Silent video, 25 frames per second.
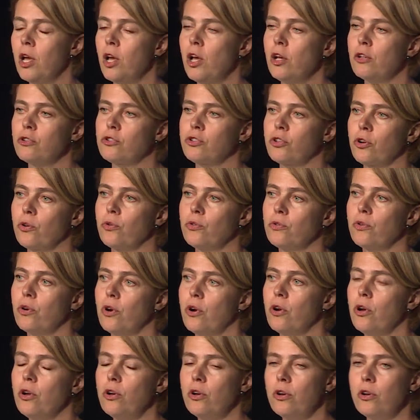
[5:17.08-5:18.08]

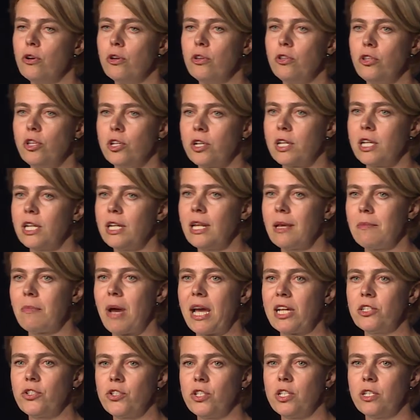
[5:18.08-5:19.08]
So you can
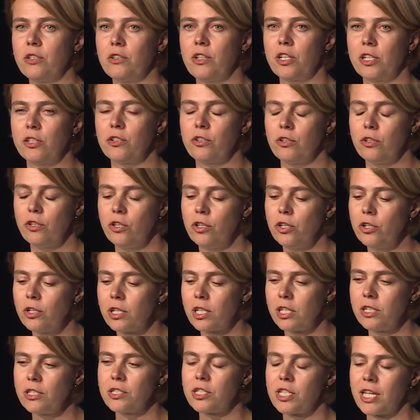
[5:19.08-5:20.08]
imagine that you
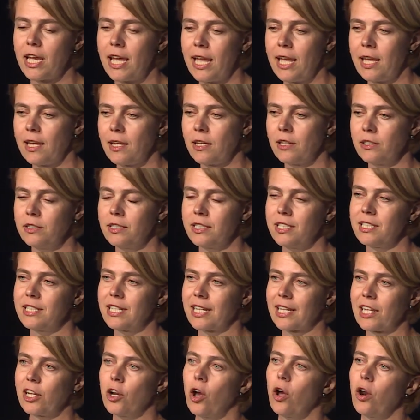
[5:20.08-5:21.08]
can take the
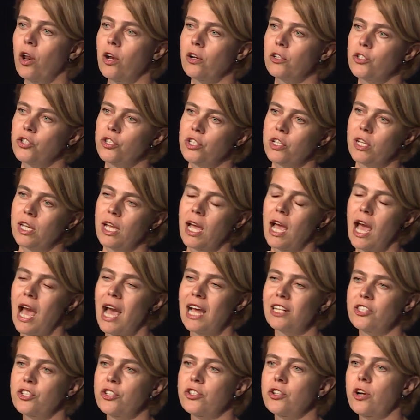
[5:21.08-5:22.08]
technology
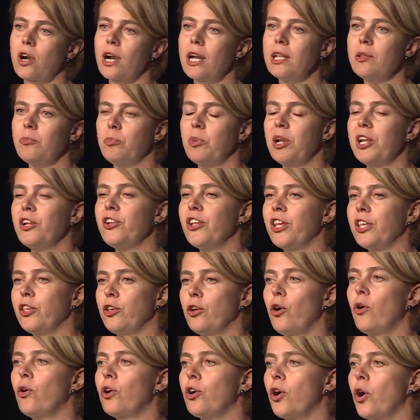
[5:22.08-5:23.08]
and start building
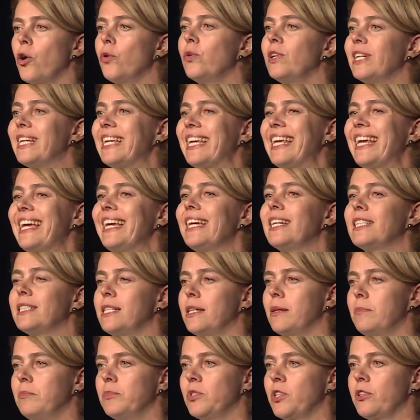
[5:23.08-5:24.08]
your own
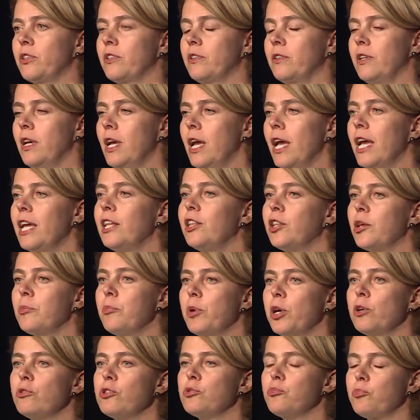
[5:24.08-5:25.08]
kingdoms in the
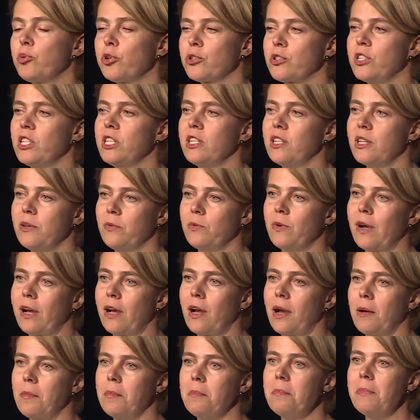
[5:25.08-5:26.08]
most positive
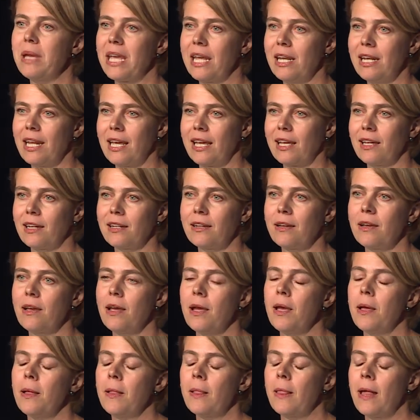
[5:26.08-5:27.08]
meaning.
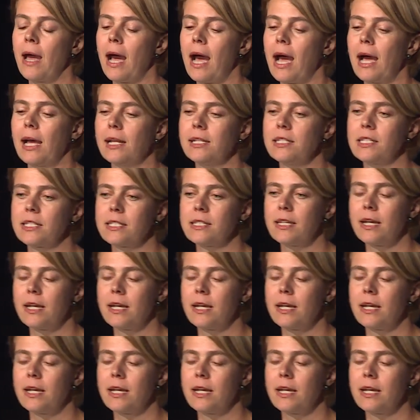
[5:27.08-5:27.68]
And